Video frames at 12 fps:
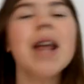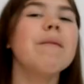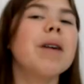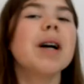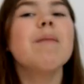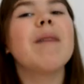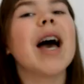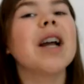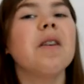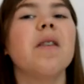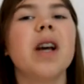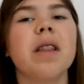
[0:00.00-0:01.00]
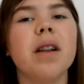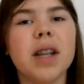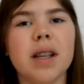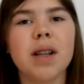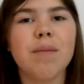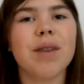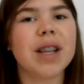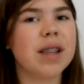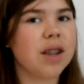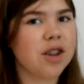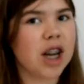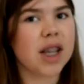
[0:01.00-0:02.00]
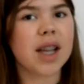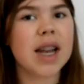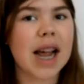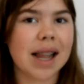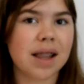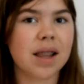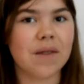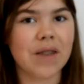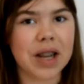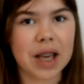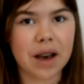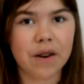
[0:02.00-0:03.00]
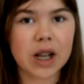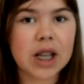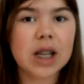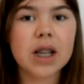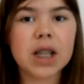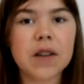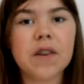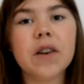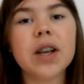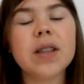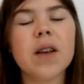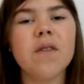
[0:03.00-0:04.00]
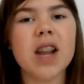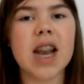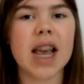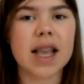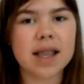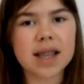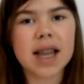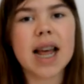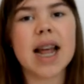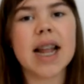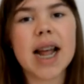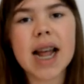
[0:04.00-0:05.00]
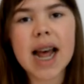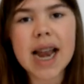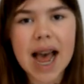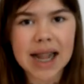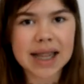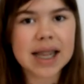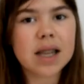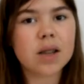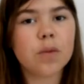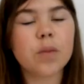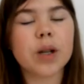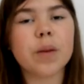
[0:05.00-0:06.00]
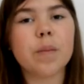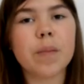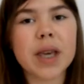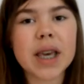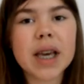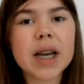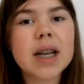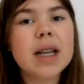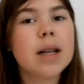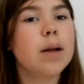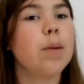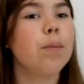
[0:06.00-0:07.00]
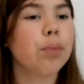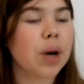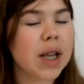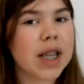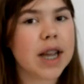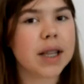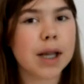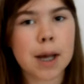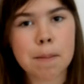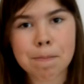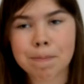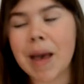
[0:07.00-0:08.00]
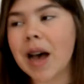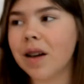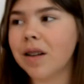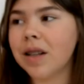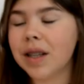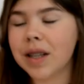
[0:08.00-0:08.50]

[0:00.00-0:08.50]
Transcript: and welcome back to another Disney Princess Dress Analysis video. The focus of today's analysis will be Princess Belle,